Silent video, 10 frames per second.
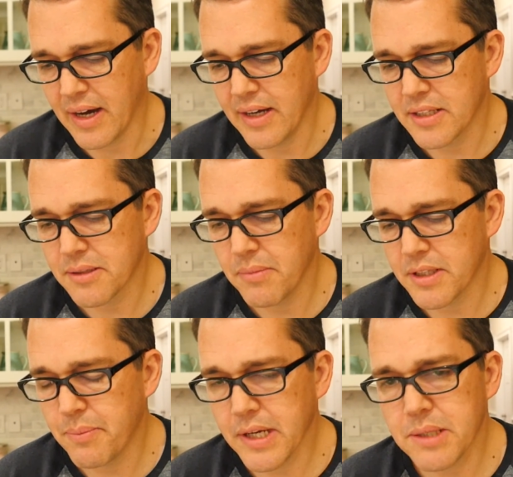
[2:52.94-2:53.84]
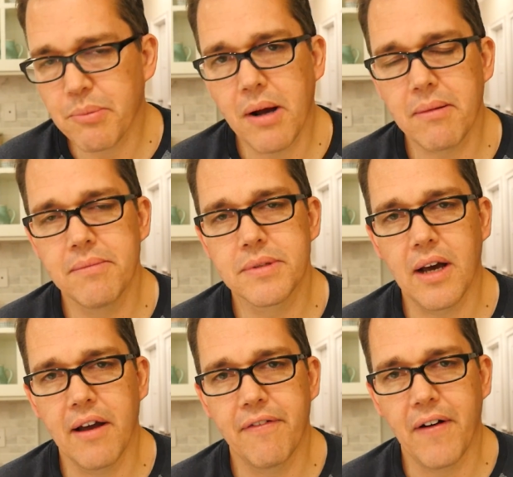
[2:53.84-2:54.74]
Its biggest problems,
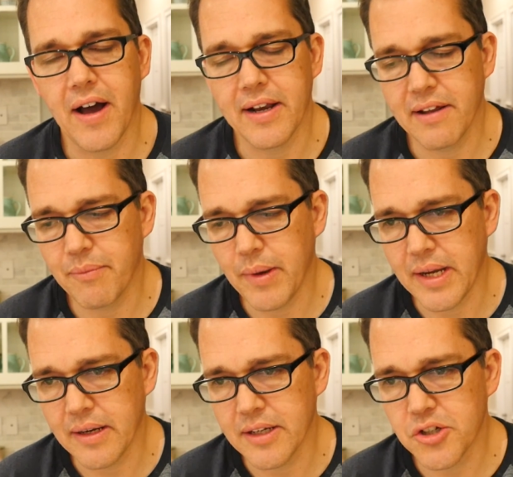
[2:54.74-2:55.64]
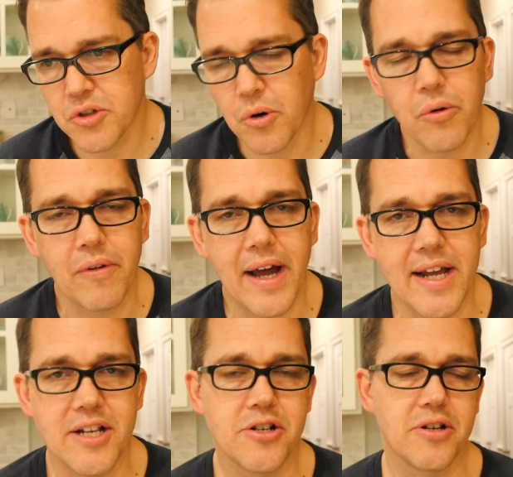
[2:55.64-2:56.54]
I find, have been its short
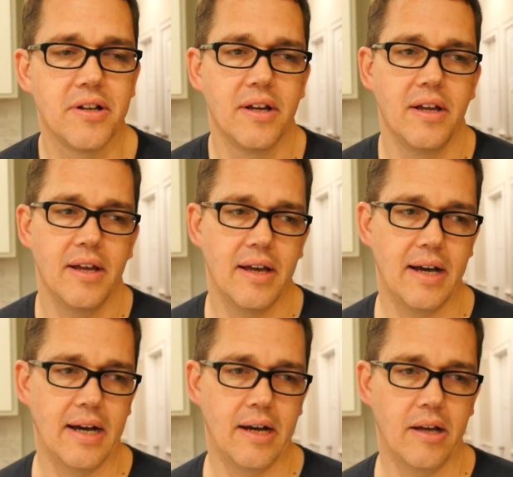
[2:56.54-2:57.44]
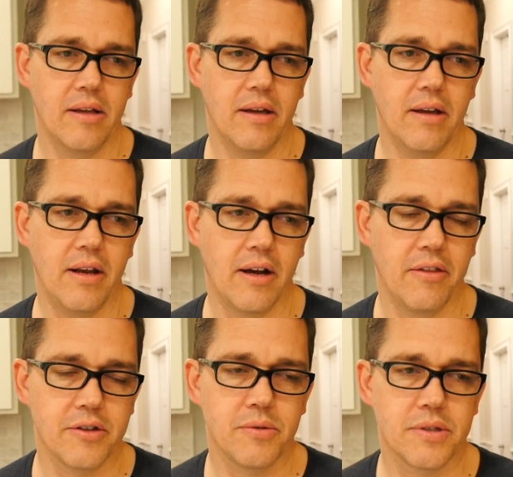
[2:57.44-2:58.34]
range. You know,
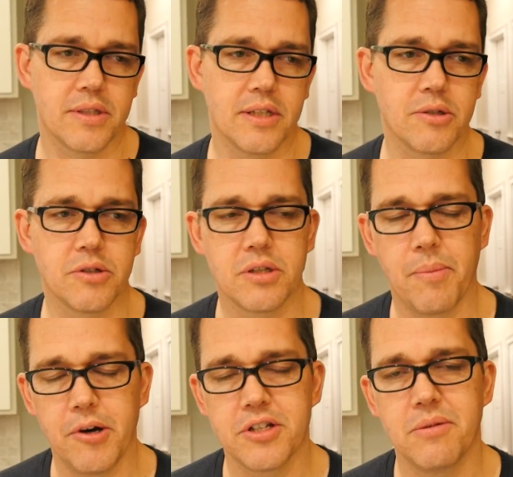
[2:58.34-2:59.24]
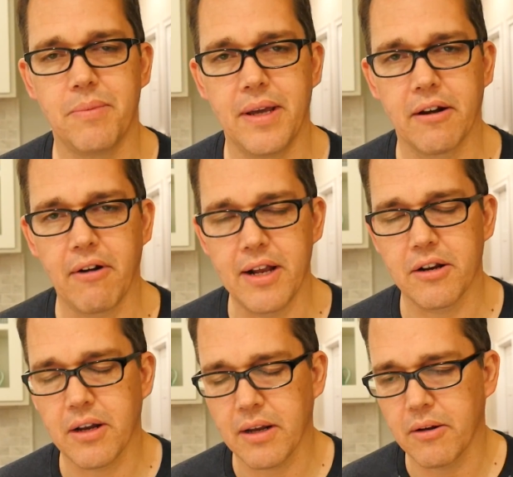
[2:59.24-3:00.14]
this was supposed to be a
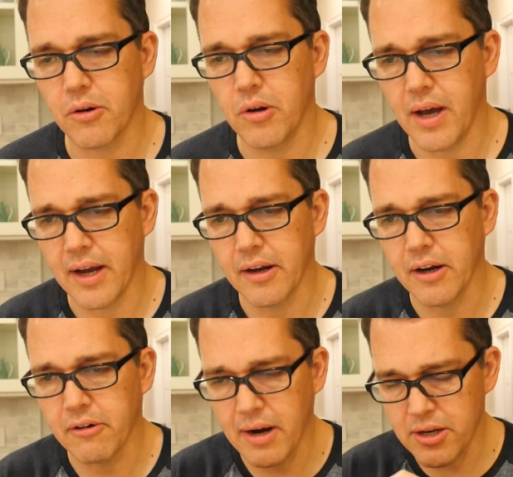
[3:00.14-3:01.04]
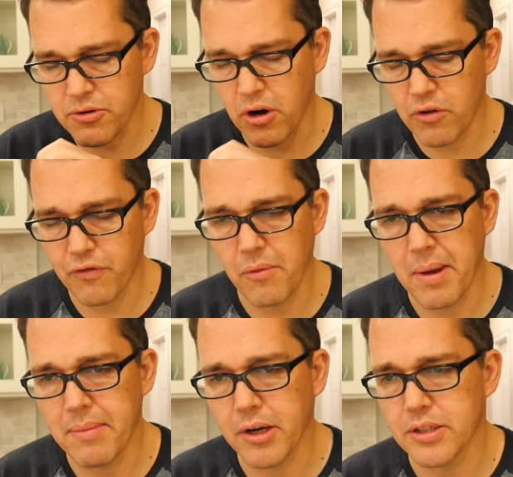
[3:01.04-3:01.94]
great drone for
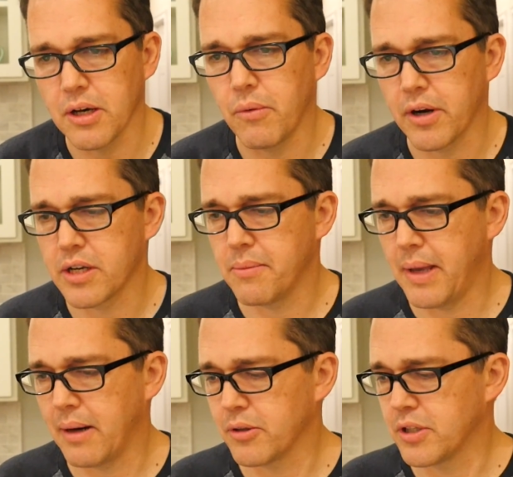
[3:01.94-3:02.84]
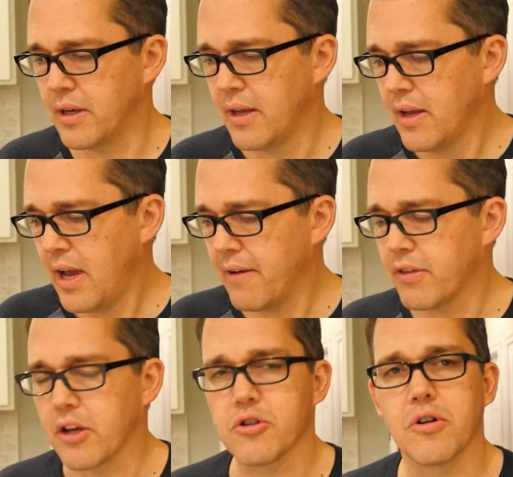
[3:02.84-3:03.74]
me, because I wanted to be able to have
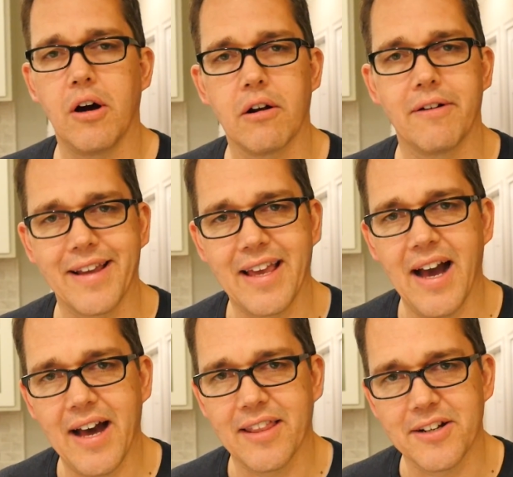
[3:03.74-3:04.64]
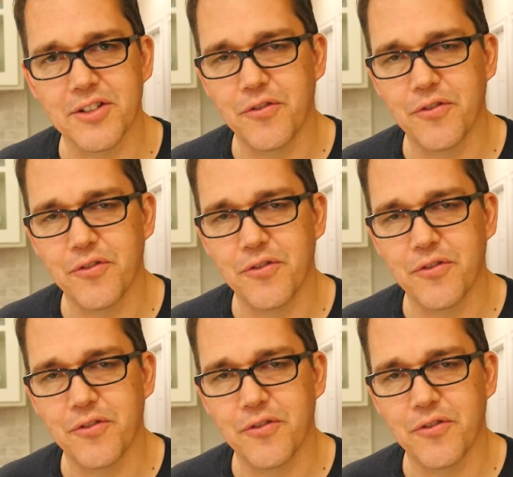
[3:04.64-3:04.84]
the controller in a car that I was